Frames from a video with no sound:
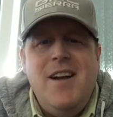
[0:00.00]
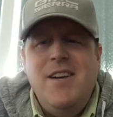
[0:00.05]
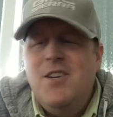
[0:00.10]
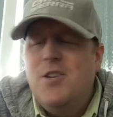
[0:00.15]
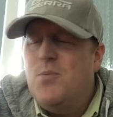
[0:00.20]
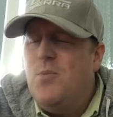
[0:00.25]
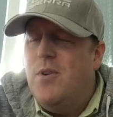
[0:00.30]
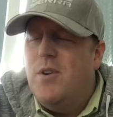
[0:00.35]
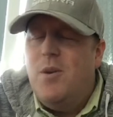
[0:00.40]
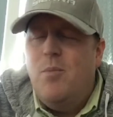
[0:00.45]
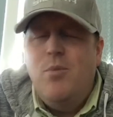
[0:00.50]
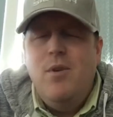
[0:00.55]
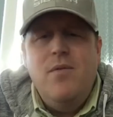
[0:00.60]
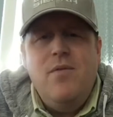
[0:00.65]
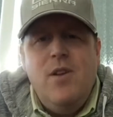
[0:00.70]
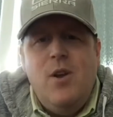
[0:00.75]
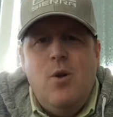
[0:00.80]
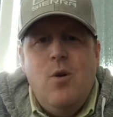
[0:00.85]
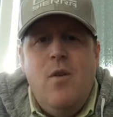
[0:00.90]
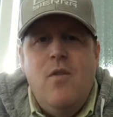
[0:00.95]
I just wanted to
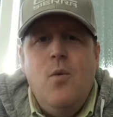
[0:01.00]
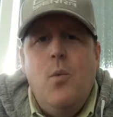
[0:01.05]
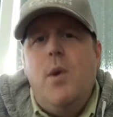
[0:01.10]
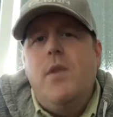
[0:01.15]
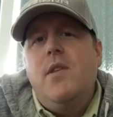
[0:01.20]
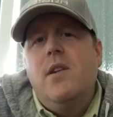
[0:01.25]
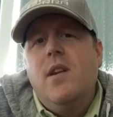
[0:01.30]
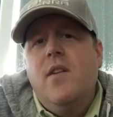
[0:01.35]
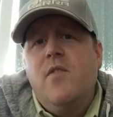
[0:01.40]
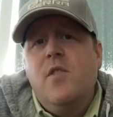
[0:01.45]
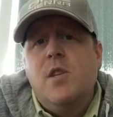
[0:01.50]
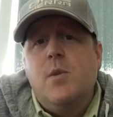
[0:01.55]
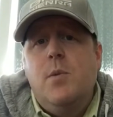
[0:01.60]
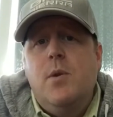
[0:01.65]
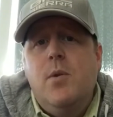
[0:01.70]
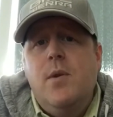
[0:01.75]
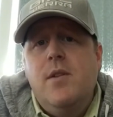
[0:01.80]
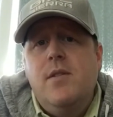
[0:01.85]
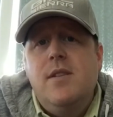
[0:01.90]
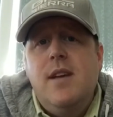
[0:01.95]
briefly go over what the difference
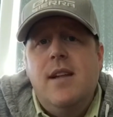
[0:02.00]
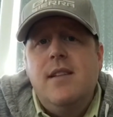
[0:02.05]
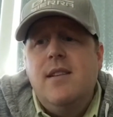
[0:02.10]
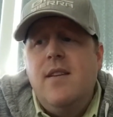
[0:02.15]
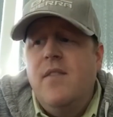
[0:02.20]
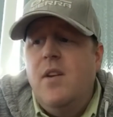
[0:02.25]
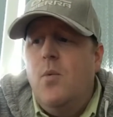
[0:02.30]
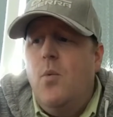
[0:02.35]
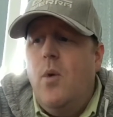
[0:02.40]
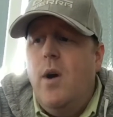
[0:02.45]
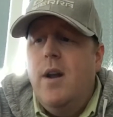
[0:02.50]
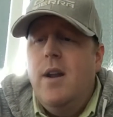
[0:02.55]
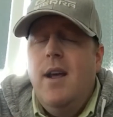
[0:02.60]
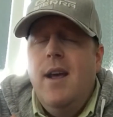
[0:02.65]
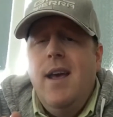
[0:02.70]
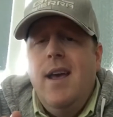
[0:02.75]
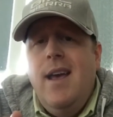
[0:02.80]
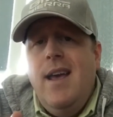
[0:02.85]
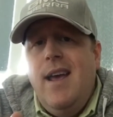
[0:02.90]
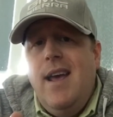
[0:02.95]
between Z71